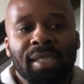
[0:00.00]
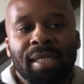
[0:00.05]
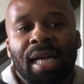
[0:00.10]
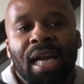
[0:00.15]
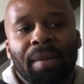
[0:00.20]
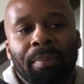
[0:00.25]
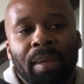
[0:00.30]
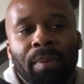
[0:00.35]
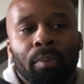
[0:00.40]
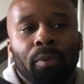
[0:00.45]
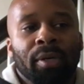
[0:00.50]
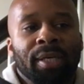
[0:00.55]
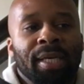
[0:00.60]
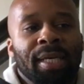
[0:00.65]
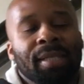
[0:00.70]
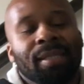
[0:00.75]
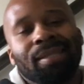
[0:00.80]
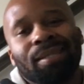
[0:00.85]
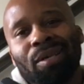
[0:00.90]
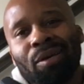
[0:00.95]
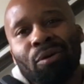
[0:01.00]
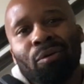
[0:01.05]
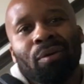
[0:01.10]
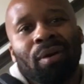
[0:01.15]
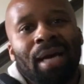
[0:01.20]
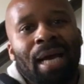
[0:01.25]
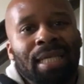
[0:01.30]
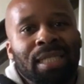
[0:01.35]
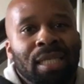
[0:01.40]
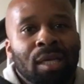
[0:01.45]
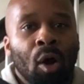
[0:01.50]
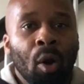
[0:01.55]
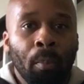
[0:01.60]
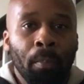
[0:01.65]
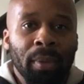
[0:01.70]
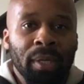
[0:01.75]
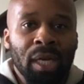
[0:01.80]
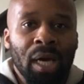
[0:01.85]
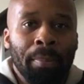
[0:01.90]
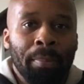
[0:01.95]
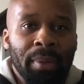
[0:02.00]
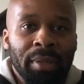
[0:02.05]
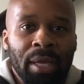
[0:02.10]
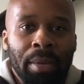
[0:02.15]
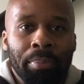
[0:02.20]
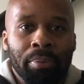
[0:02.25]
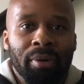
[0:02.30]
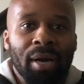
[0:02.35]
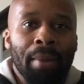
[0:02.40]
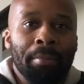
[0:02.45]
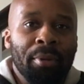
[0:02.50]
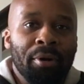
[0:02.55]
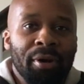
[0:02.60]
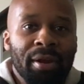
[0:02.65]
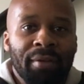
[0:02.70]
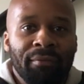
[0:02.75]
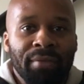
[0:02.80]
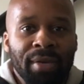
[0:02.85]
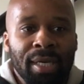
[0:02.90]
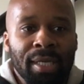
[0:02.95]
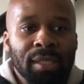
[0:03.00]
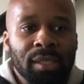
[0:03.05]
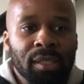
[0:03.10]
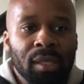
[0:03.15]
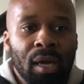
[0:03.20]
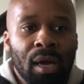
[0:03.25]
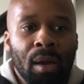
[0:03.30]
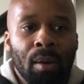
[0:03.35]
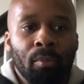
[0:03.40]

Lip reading: A lot of people, again, still hasn't opened up in their primary events.